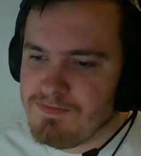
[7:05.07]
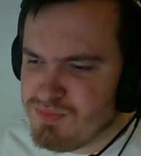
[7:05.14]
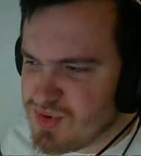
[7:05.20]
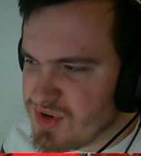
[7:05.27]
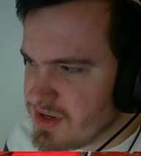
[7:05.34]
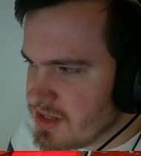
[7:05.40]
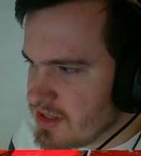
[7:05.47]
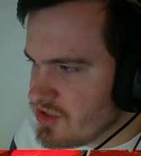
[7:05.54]

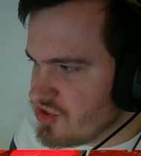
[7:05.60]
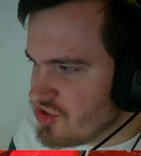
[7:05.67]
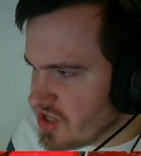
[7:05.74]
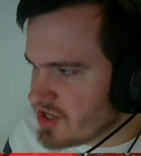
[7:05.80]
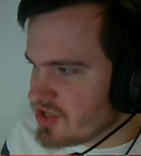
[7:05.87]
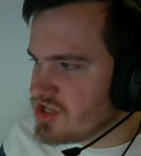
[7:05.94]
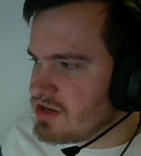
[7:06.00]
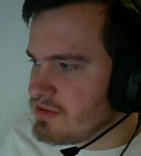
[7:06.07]
But
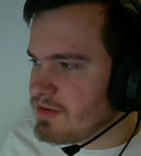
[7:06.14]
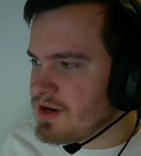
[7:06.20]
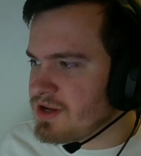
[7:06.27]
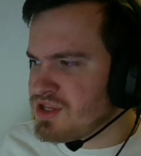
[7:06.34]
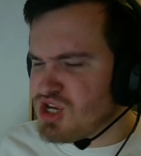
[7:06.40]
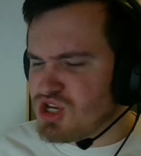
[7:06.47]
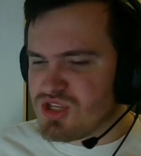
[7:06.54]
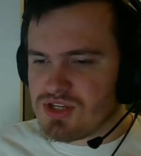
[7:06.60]
judging by
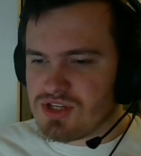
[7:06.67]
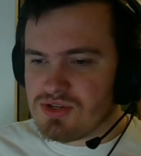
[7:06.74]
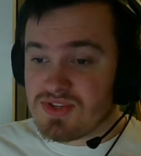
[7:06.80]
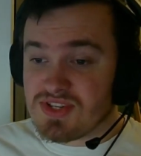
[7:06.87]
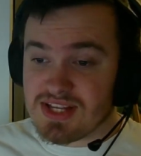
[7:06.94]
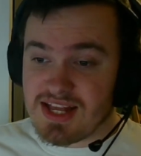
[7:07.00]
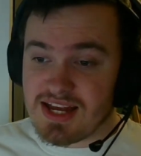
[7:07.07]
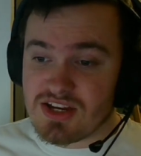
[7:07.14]
the other two
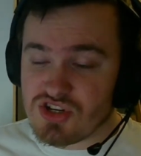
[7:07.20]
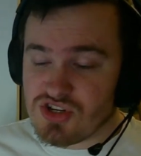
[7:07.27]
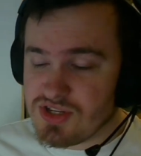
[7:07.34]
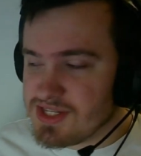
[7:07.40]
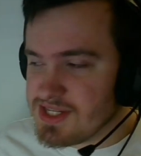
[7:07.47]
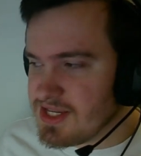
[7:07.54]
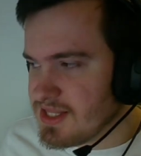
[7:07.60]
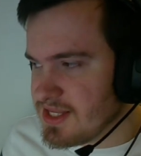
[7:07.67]

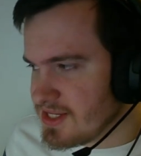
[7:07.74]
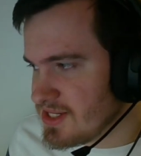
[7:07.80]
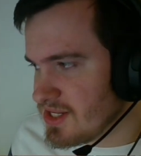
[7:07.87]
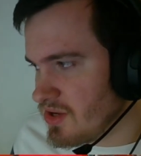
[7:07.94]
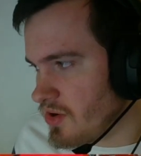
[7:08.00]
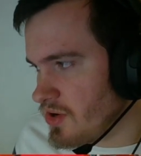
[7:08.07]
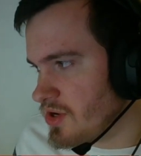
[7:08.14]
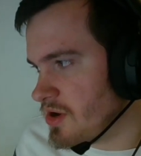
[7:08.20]
selections in this
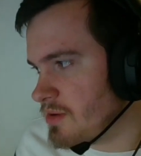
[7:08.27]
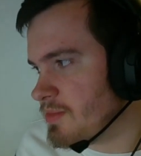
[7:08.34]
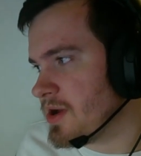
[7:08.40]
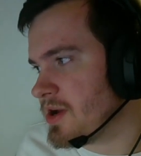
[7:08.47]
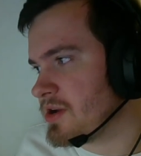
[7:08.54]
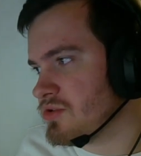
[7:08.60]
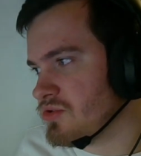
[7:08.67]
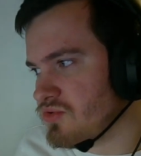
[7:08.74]
lineup, I
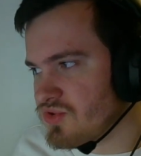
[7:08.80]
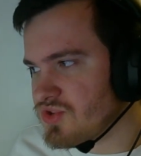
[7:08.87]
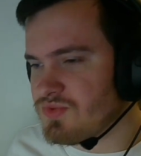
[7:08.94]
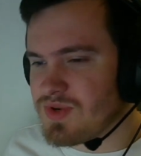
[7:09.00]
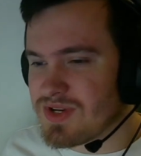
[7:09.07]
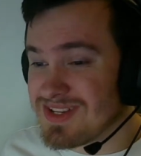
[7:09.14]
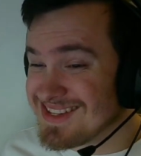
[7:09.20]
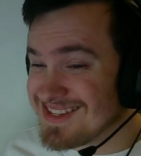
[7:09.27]
can also
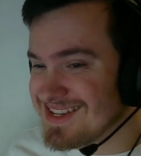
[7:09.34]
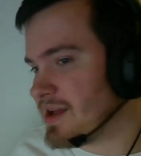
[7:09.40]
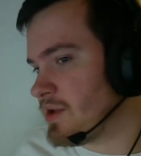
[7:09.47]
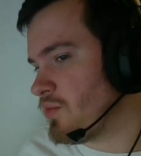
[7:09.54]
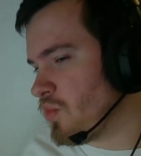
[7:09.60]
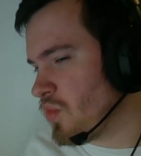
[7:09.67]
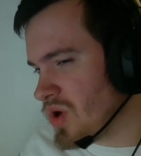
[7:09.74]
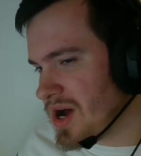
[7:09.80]

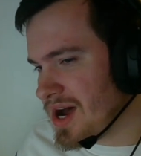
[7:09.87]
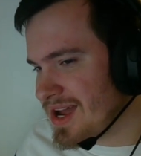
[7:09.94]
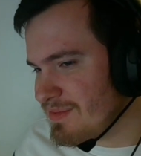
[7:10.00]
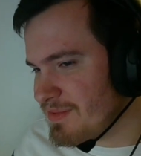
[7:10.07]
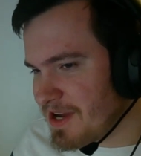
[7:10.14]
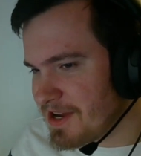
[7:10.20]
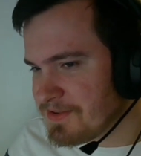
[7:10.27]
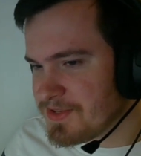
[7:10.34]
understand why.
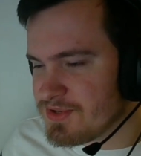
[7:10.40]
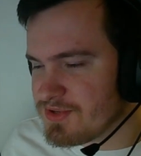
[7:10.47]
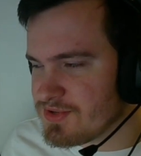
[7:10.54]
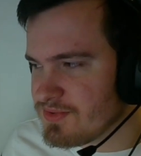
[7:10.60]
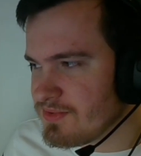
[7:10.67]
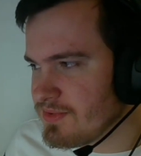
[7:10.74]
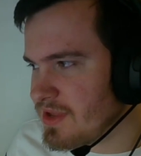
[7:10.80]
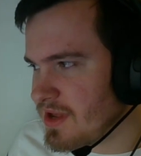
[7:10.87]
Perhaps
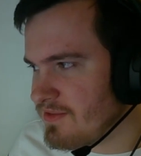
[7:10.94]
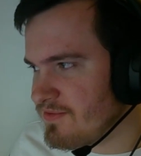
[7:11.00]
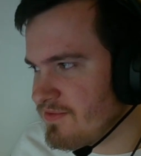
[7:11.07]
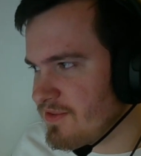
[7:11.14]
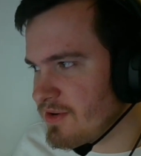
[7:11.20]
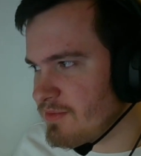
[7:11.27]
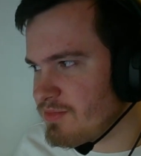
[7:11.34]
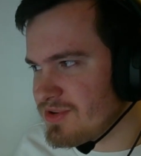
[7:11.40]

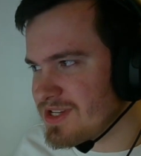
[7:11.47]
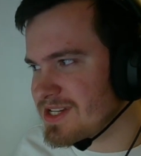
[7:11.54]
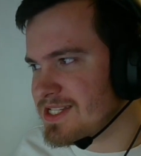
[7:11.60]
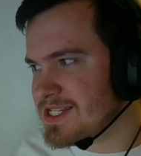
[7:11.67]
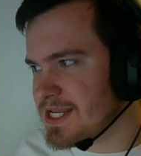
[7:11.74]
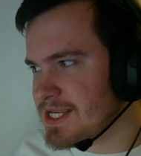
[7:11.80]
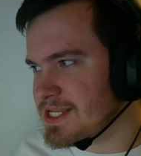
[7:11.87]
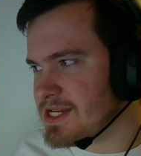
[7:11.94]
they've
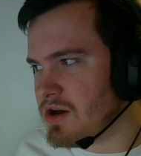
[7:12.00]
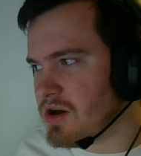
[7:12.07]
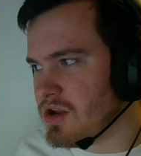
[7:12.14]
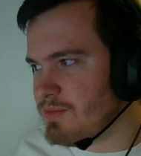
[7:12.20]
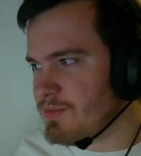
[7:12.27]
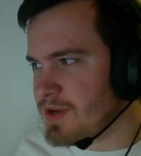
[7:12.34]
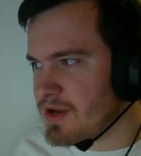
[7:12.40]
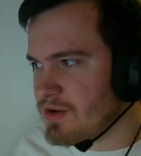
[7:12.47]
predicted
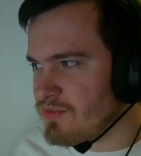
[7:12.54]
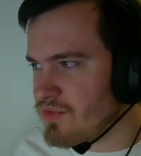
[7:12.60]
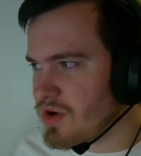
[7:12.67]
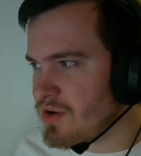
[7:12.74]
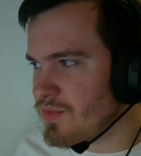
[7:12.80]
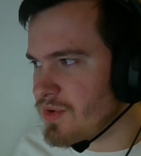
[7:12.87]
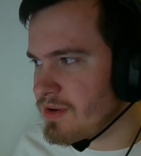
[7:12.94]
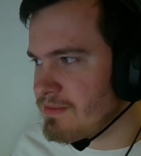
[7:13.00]
Diallo being a right
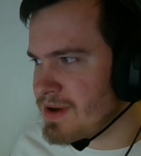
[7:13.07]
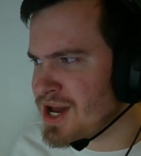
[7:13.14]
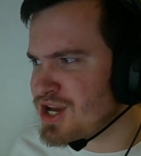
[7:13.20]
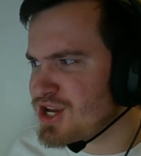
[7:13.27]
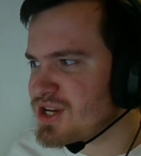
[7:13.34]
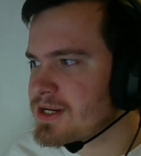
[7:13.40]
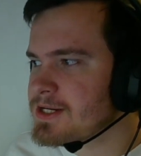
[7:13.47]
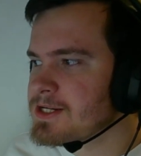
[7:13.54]
wing
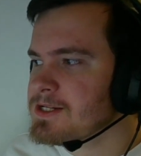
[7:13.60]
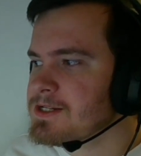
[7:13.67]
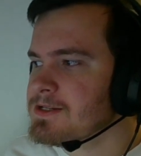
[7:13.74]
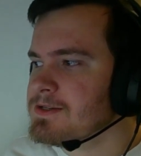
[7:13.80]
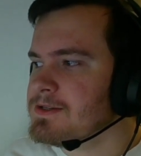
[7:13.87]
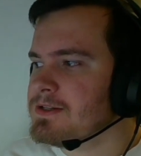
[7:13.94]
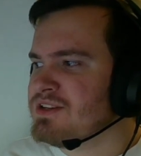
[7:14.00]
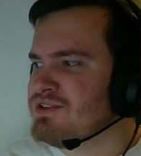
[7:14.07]
back
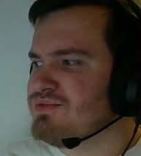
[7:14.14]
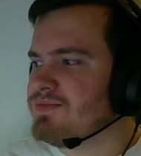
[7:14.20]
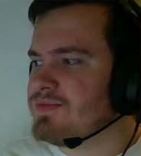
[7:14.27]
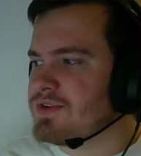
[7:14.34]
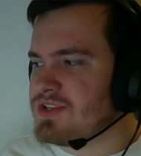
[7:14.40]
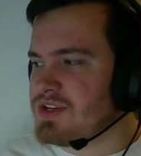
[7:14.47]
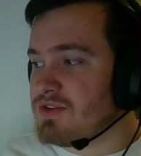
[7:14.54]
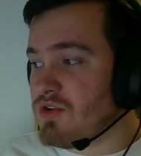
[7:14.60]

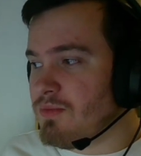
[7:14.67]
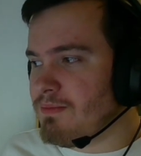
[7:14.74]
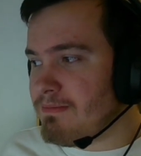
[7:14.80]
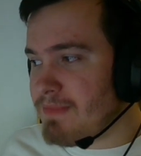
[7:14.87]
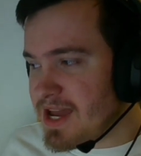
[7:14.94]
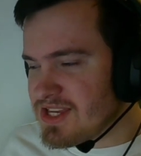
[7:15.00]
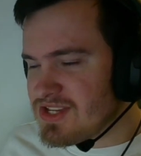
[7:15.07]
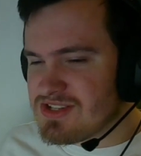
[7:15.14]
because they've got
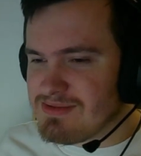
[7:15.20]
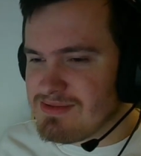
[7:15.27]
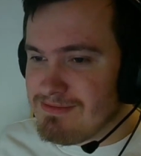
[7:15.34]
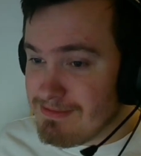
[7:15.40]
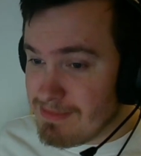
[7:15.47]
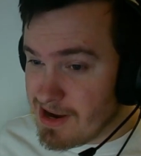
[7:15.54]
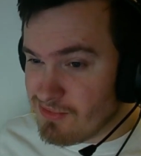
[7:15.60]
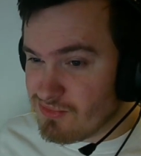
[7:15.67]
Mason
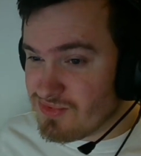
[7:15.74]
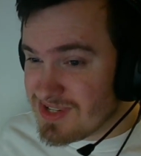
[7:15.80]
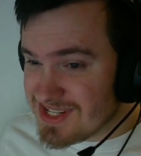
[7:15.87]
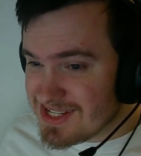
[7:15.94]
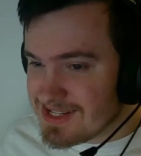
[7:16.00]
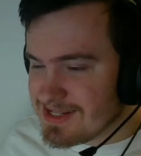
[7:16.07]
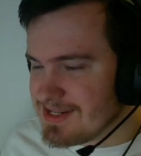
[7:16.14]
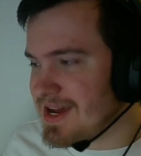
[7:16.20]

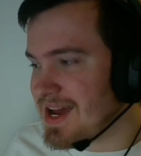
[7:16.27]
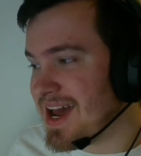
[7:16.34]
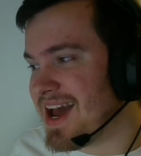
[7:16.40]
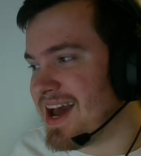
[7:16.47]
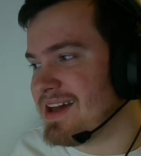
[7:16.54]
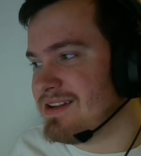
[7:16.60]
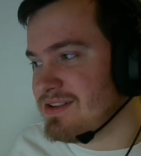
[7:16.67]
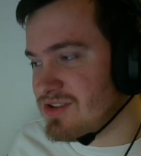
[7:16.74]
Mount
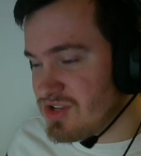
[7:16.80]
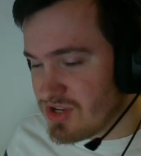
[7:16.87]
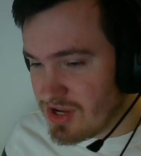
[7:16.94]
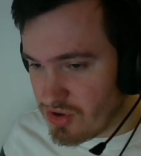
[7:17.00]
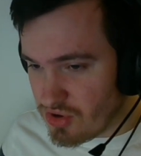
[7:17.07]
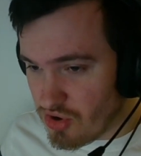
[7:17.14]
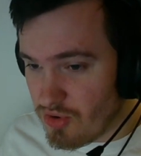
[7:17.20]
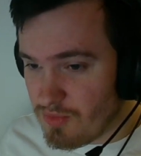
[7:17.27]
and
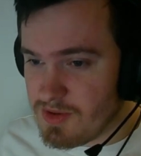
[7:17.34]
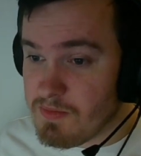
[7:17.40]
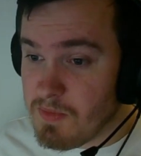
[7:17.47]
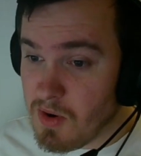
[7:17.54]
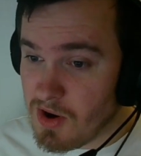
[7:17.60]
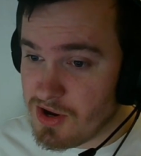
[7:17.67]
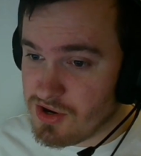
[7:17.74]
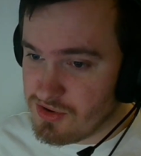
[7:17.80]
Kobbie
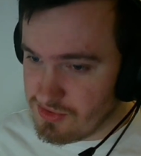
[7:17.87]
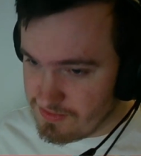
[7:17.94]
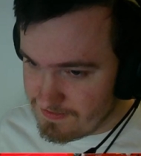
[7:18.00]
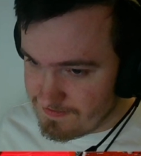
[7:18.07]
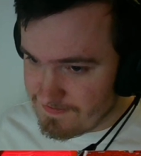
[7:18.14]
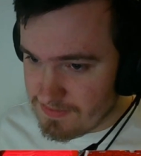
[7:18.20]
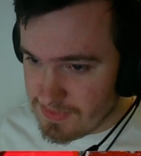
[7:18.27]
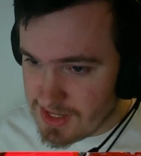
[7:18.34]
Mainoo
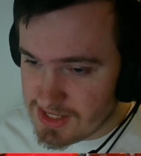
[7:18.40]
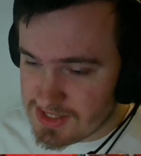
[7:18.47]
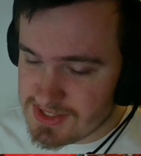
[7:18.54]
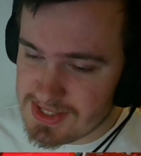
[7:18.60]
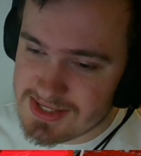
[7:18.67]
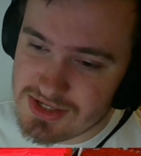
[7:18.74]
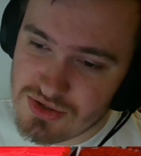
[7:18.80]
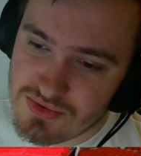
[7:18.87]
as
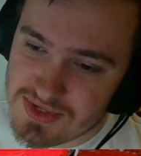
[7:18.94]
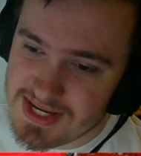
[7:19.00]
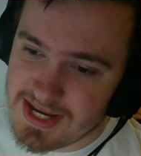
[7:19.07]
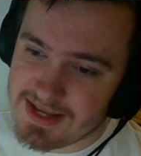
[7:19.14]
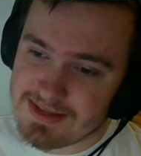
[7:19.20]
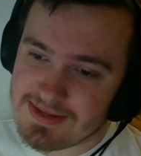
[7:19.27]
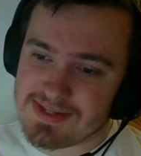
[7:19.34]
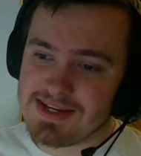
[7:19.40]
the two
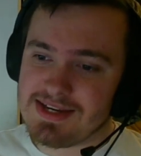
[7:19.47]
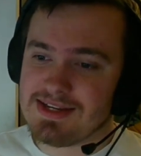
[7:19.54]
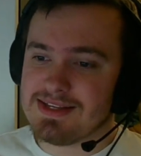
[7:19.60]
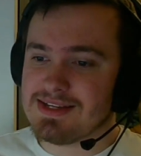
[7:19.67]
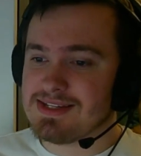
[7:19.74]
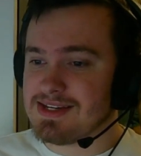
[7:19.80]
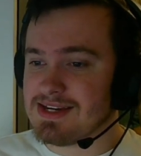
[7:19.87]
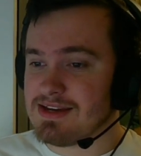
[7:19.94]
tens in the
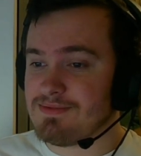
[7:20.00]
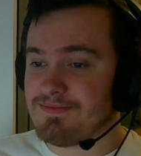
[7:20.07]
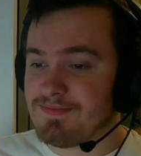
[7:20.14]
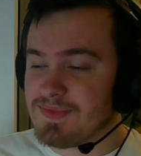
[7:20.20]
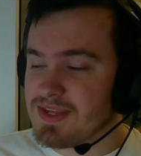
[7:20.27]
team.